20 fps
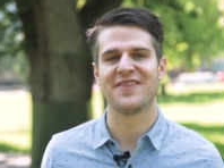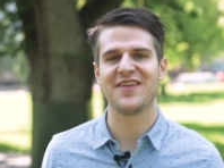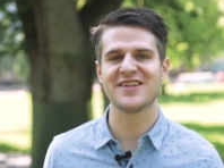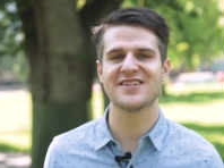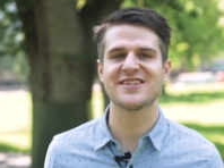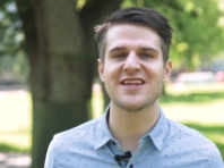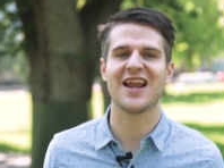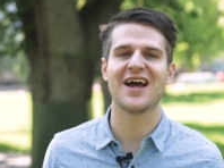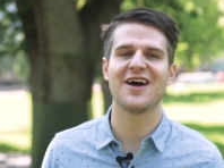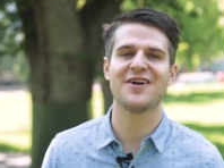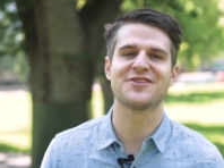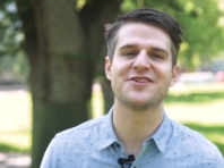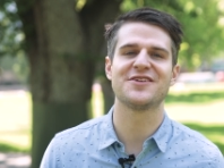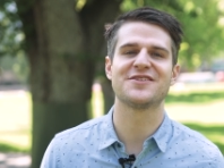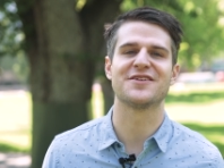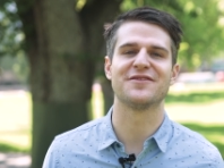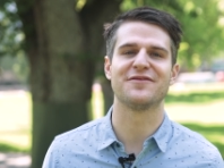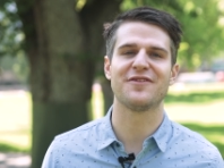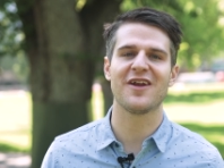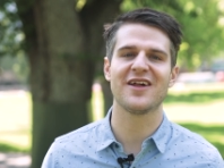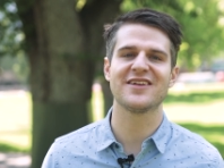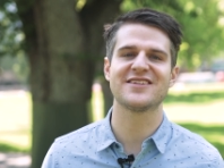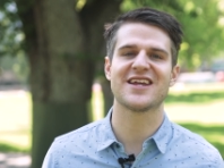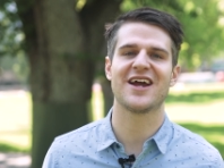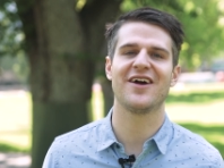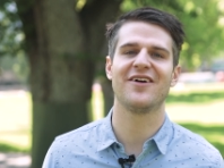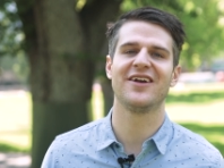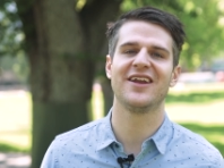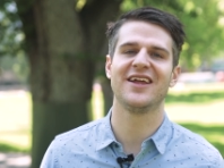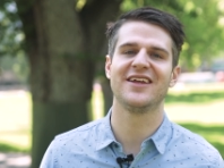This allows you to
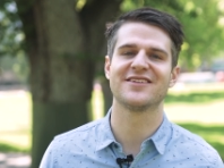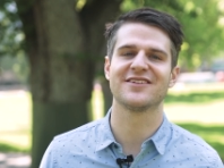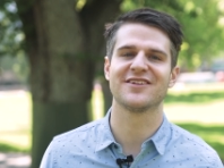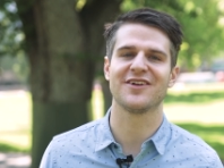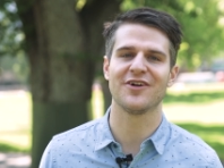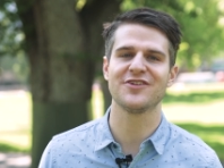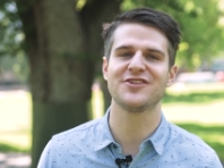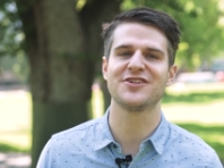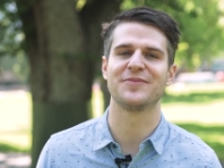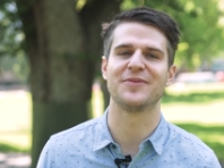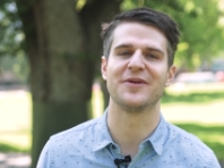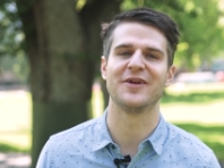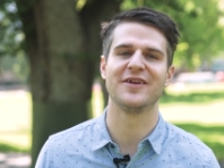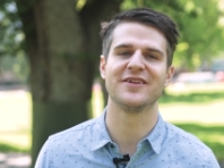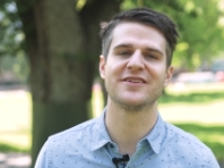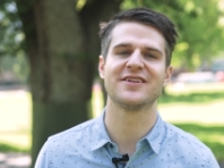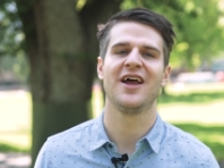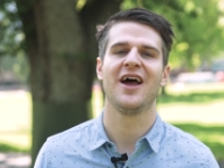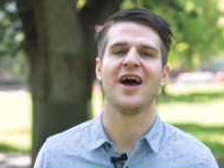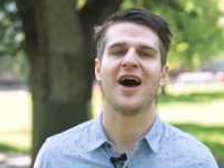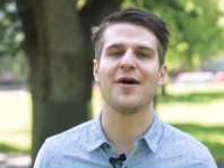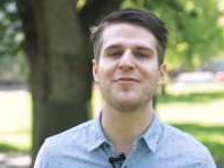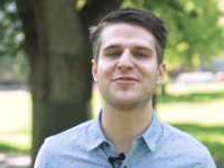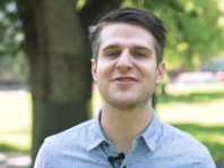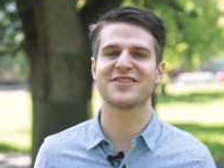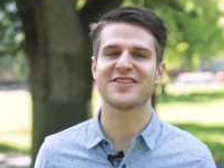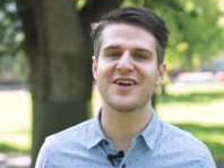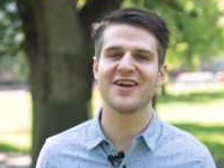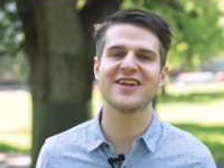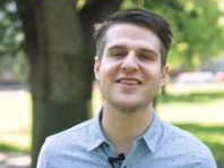voluntarily contribute up
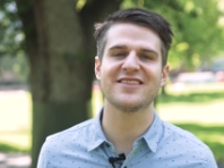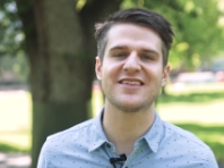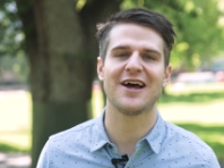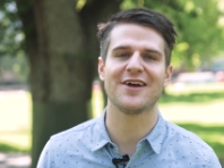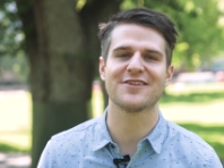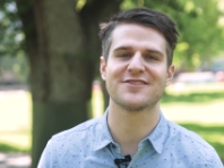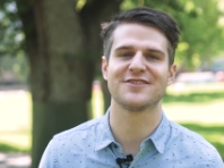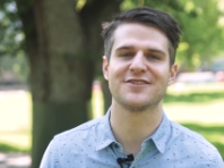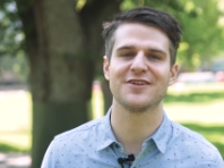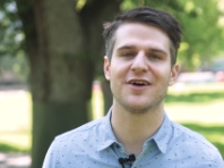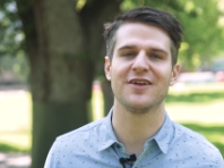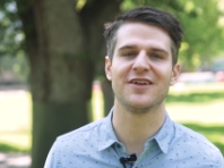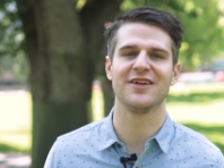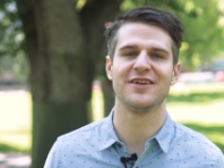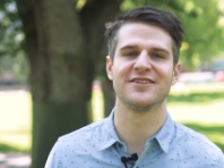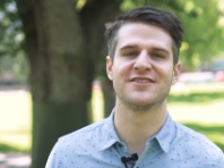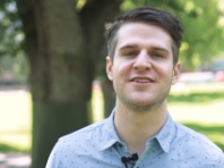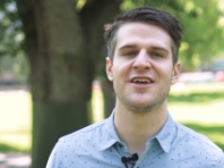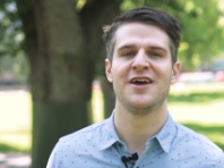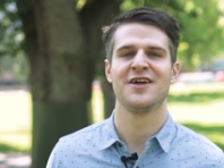to $30,000